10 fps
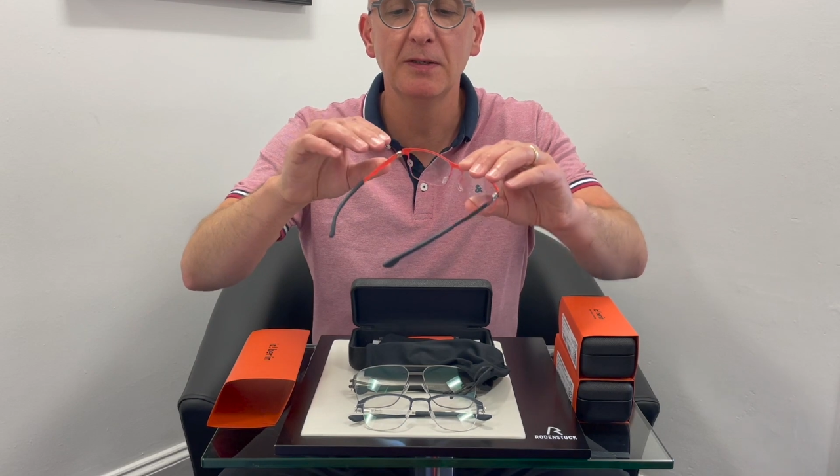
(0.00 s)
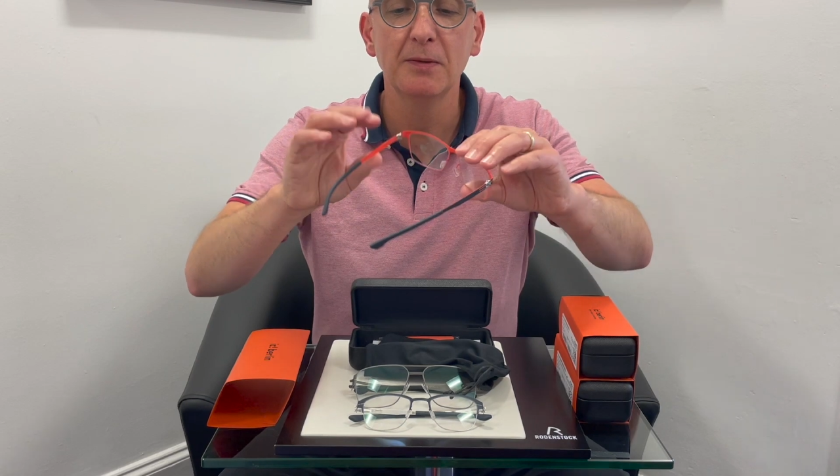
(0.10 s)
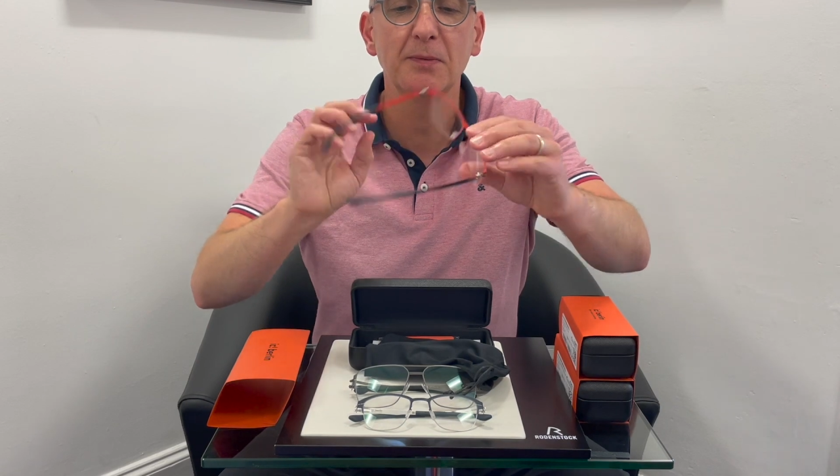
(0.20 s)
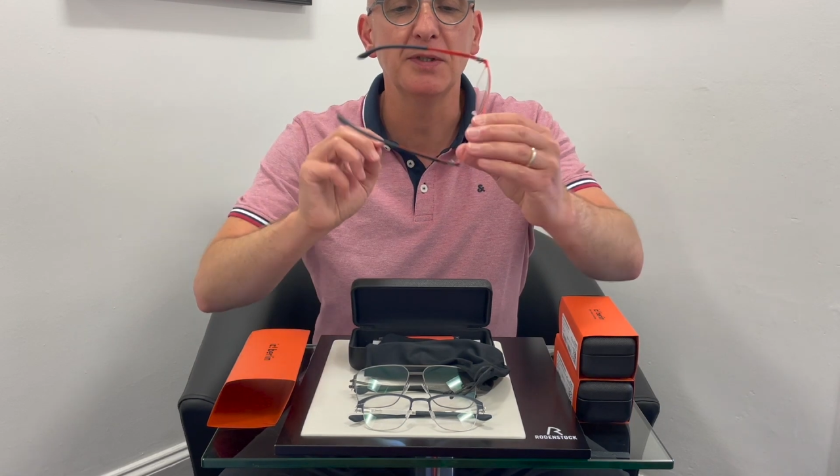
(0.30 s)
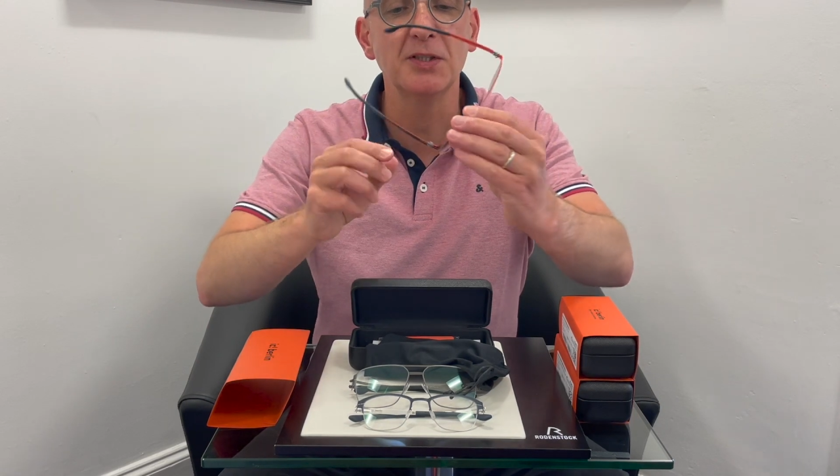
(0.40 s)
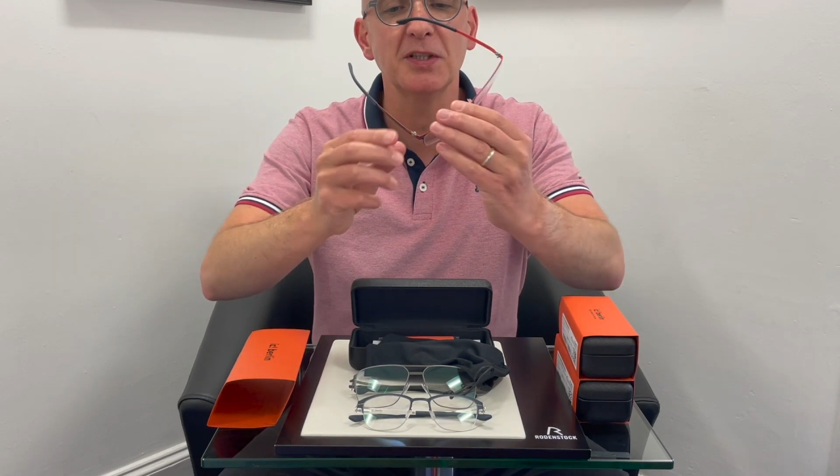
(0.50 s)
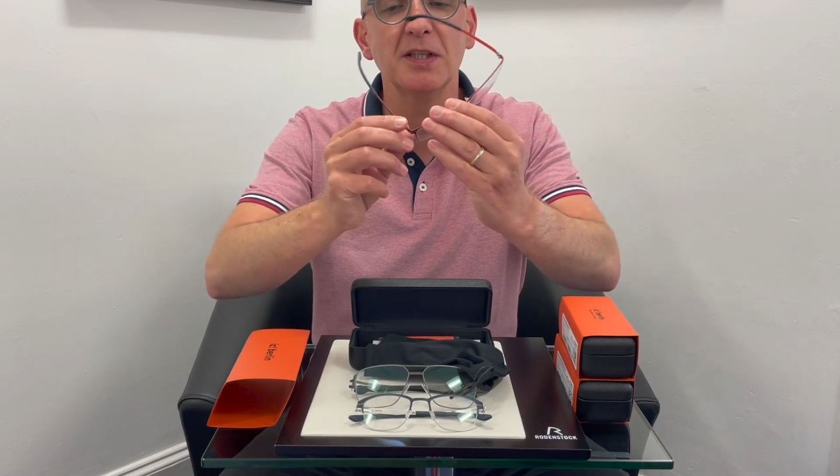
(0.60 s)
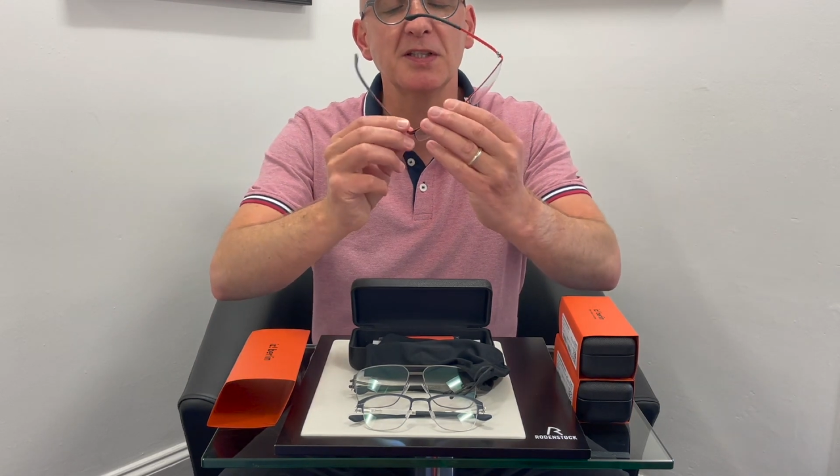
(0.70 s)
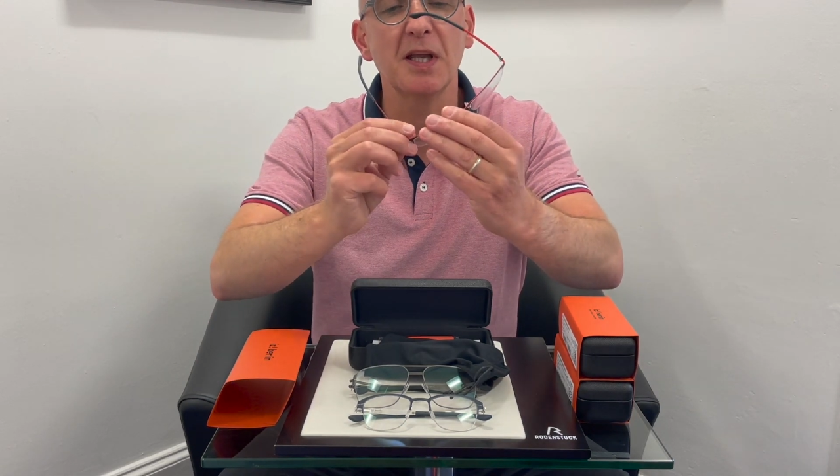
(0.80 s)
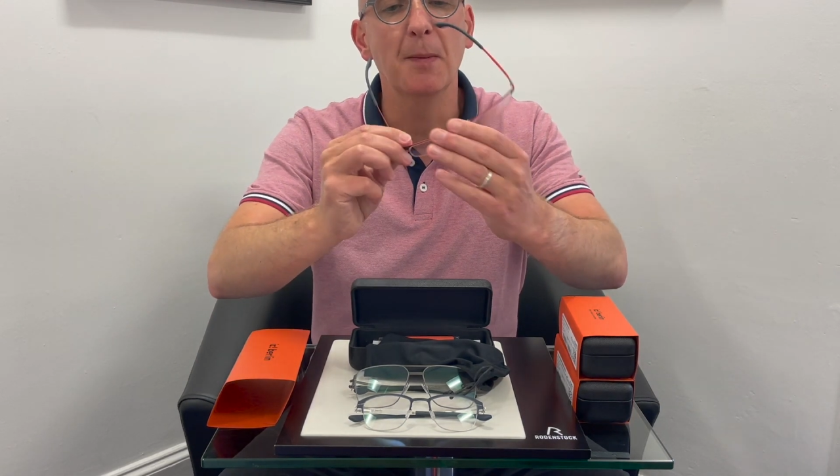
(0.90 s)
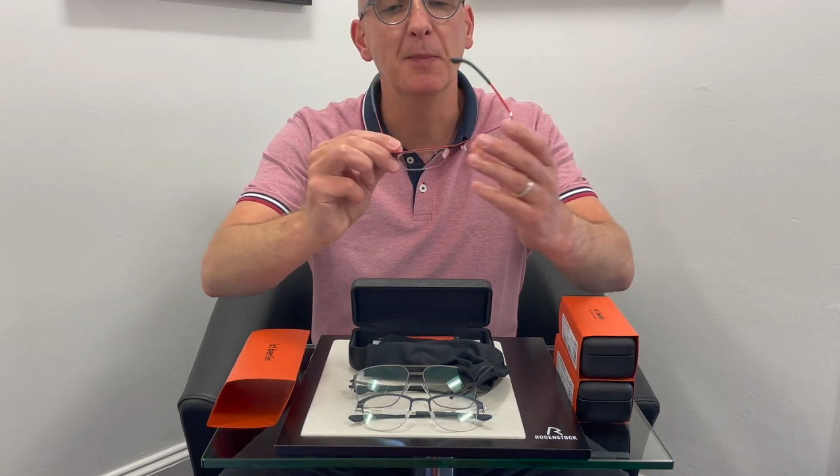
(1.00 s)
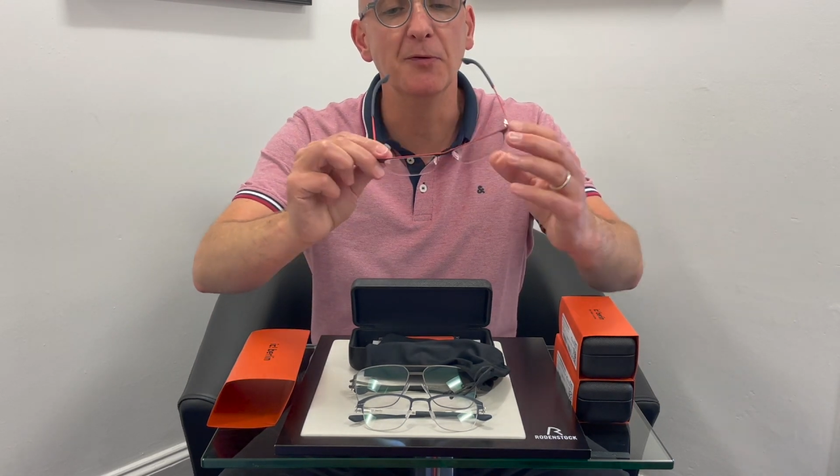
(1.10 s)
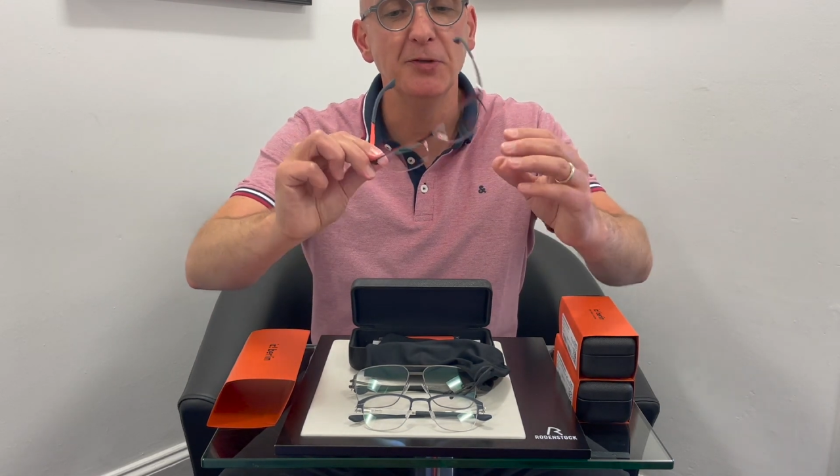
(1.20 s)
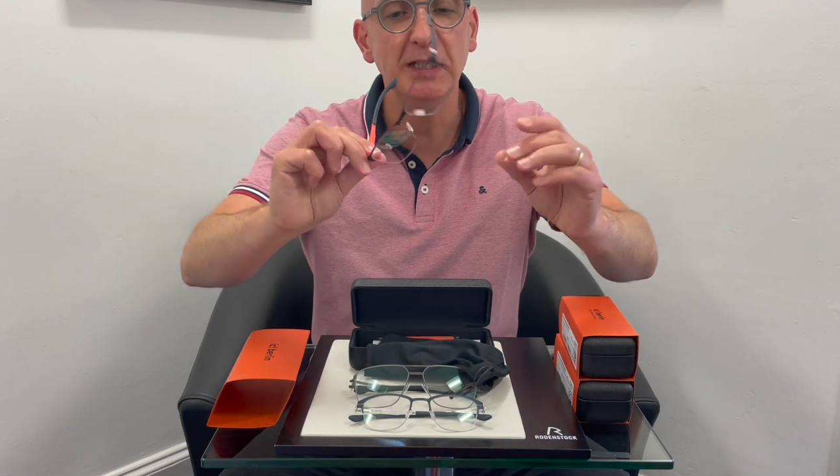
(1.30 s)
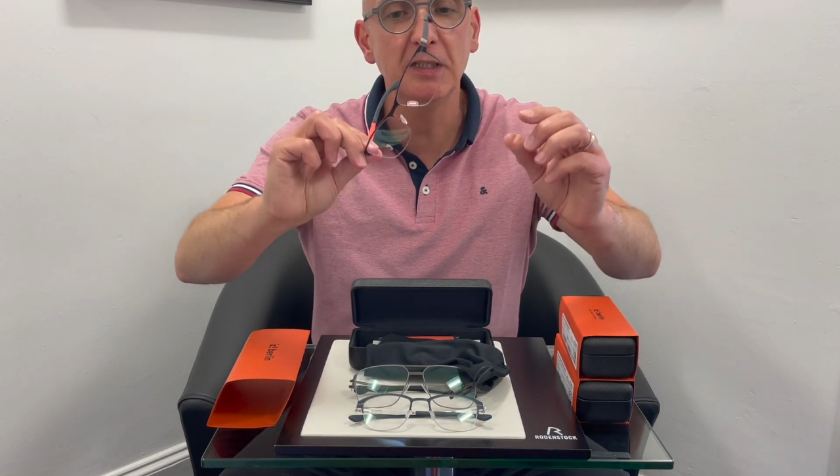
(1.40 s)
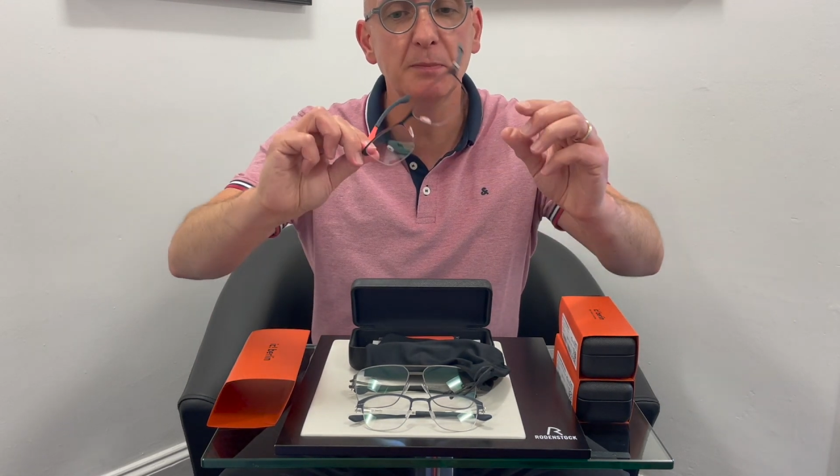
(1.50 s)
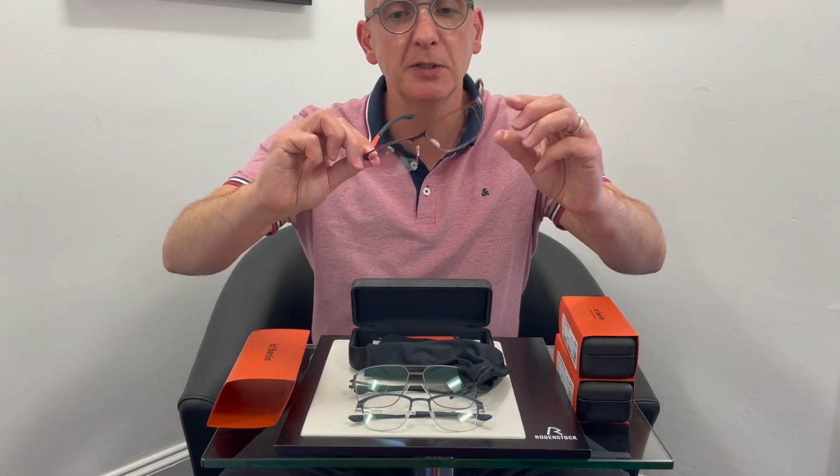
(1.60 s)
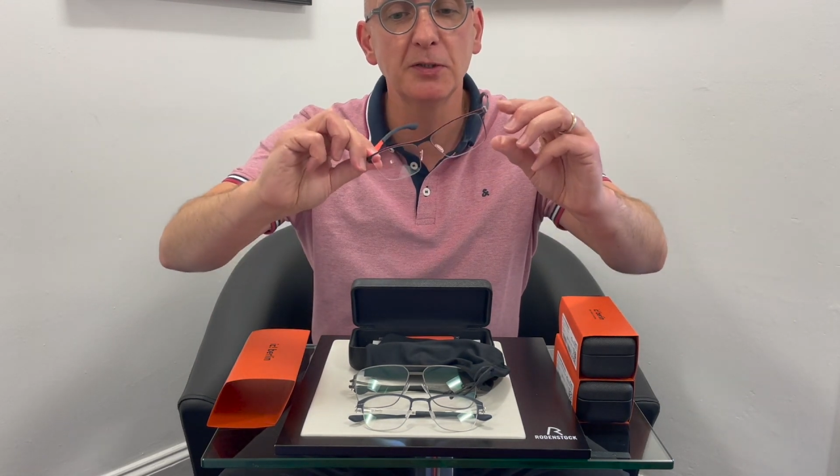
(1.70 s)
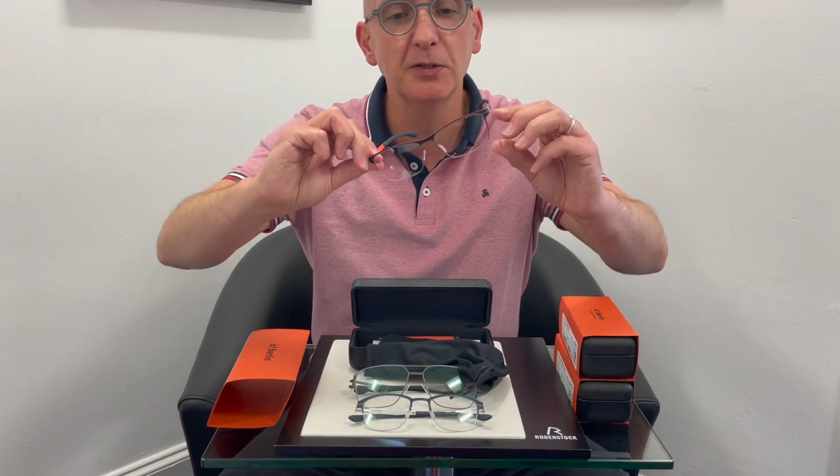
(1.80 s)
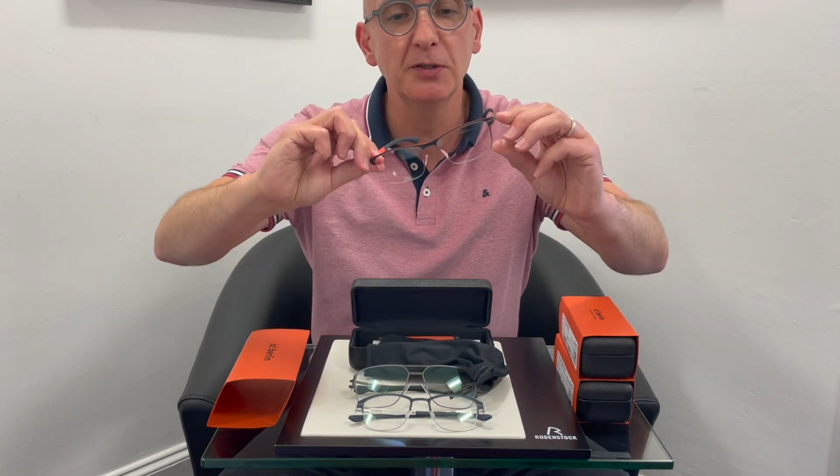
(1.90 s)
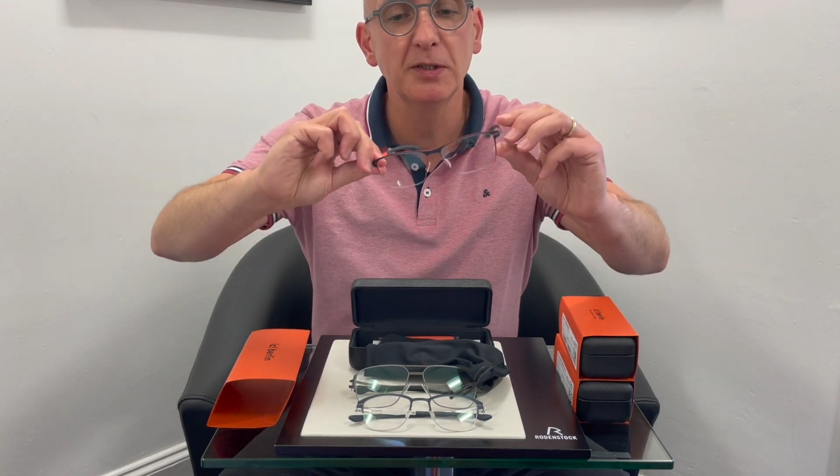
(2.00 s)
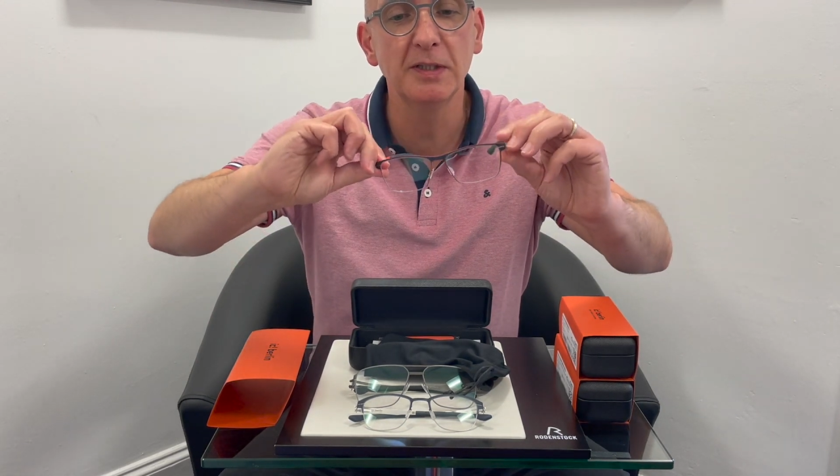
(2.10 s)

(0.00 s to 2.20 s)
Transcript: which is a marine blue,